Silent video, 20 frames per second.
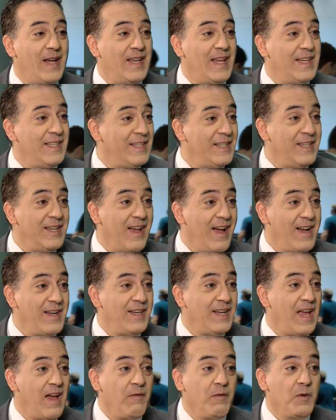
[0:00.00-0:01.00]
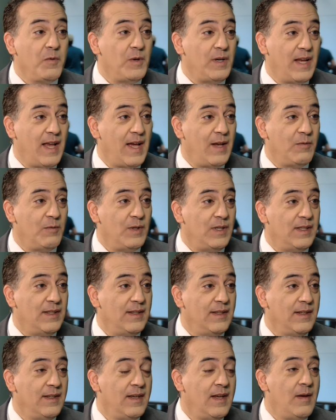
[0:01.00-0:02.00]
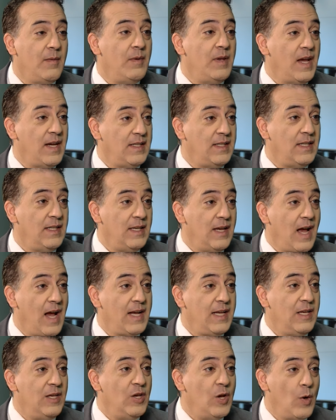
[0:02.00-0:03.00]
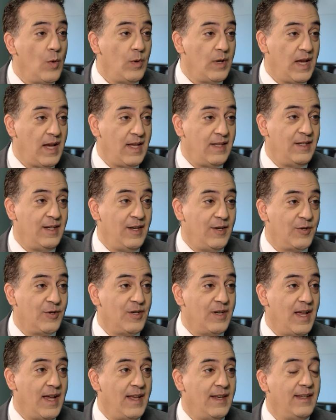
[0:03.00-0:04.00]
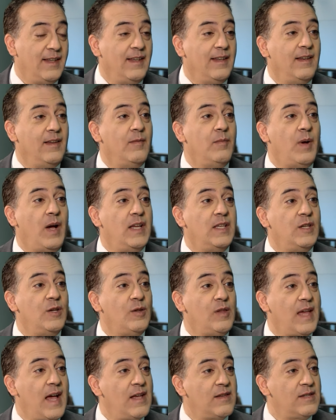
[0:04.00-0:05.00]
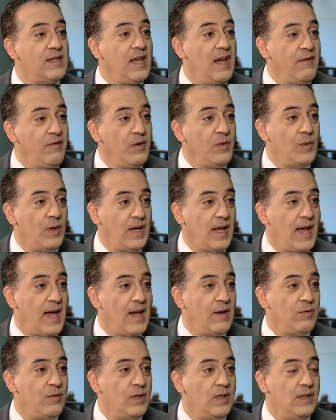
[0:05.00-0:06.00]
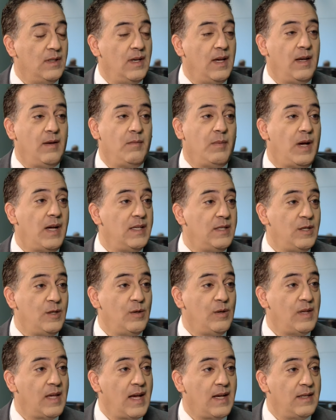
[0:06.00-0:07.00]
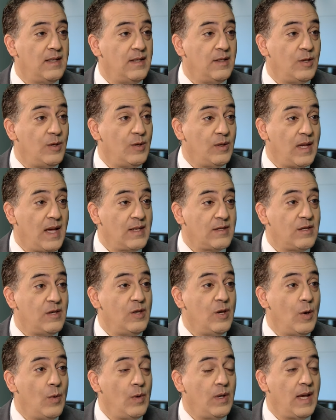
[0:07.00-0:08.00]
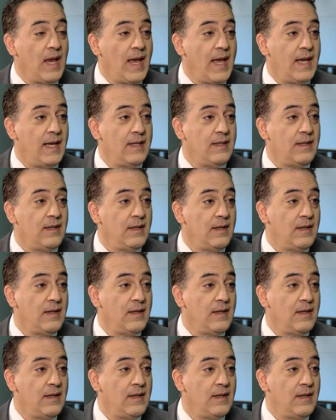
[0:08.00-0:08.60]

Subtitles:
By 1990, everyone had one. 1990, no one had the internet. By 2000, everyone had one. And by 2000, no one had